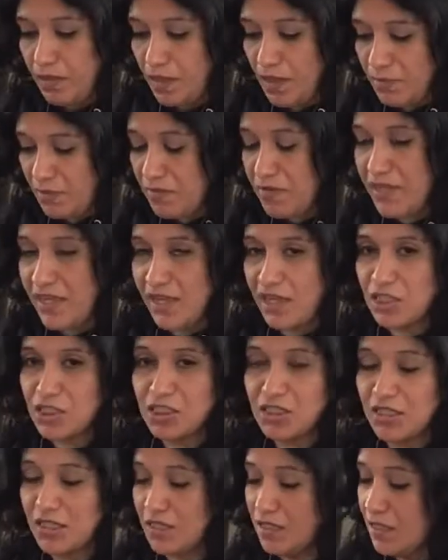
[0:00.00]
I'm already
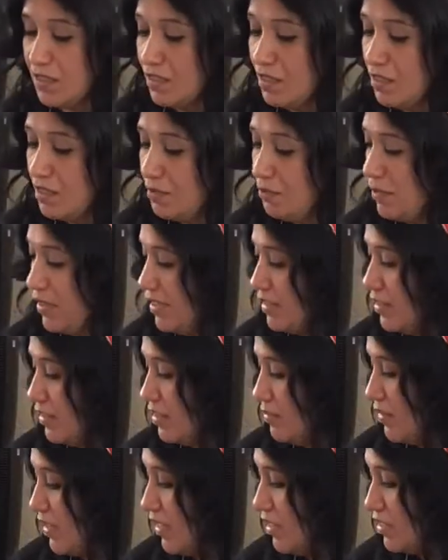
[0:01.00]
actually buying the
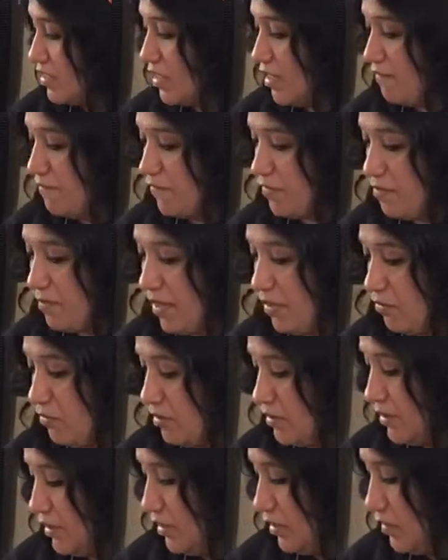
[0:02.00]
theme ahead of time for my
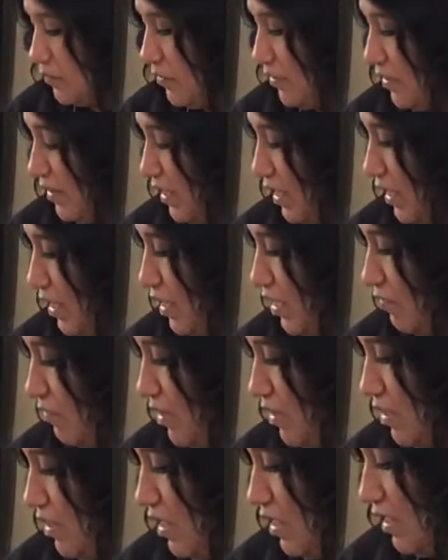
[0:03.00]
oldest son's birthday. He
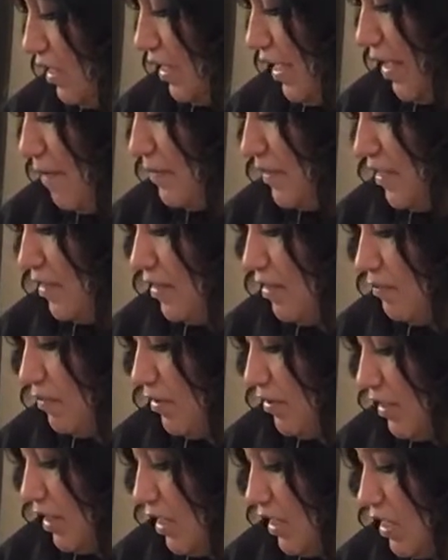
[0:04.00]
wanted a Gapsy themed
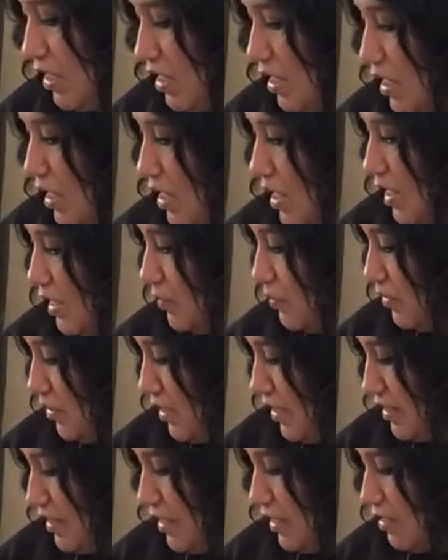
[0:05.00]
birthday. His
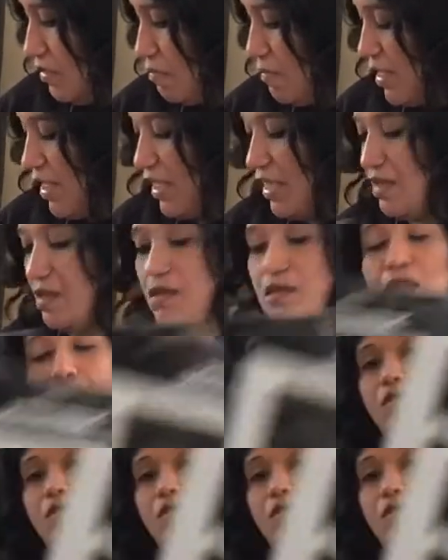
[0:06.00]
birthday's in May.